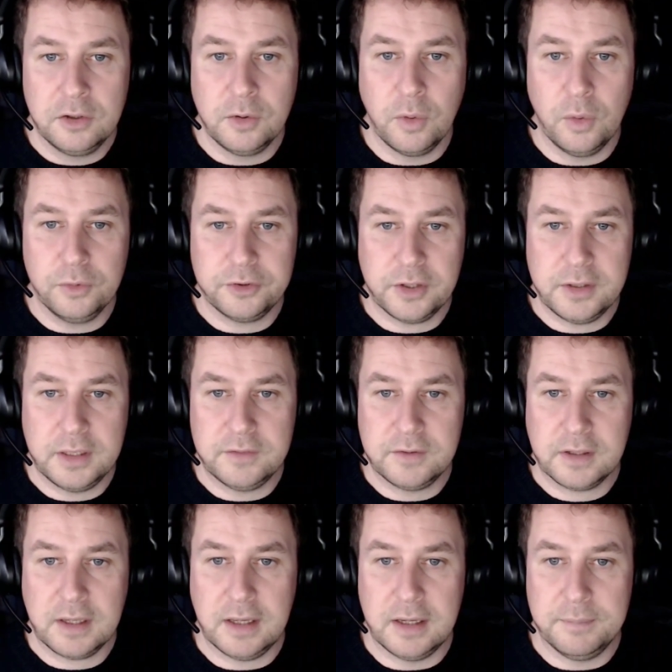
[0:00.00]
You also need
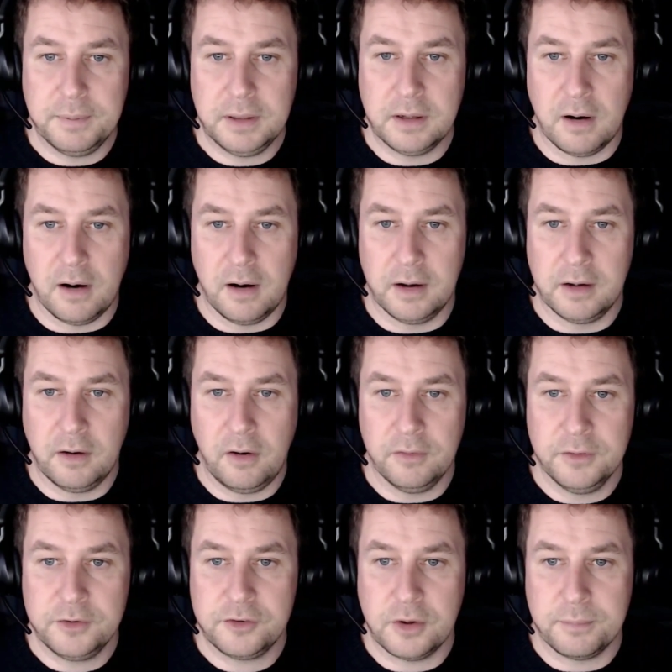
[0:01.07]
to keep an eye
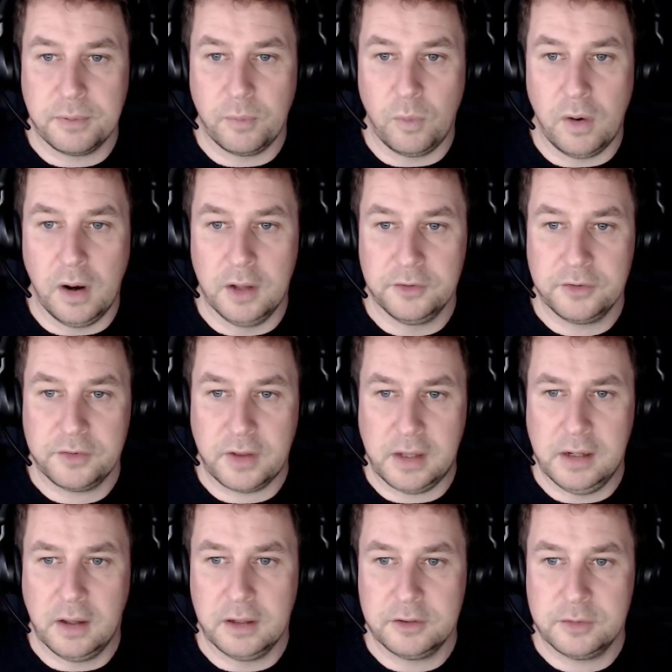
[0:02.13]
on the jumper wires, as they
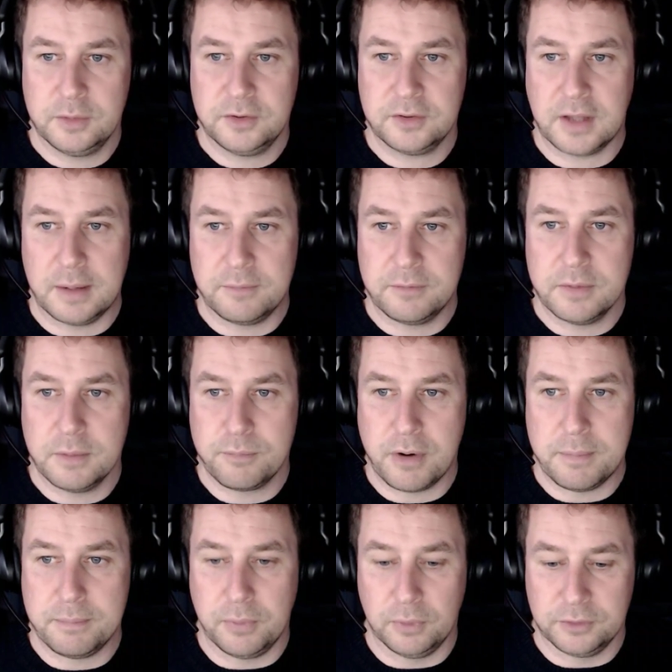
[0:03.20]
like to escape from the
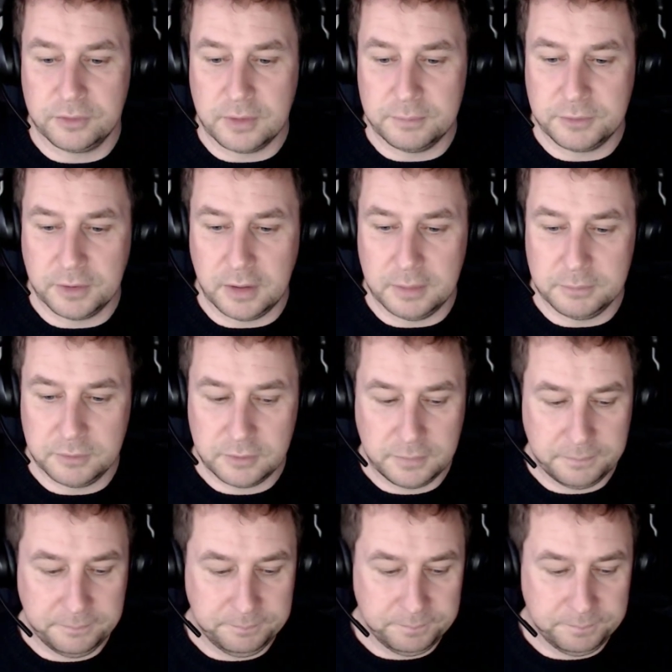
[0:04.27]
breadboard sometimes.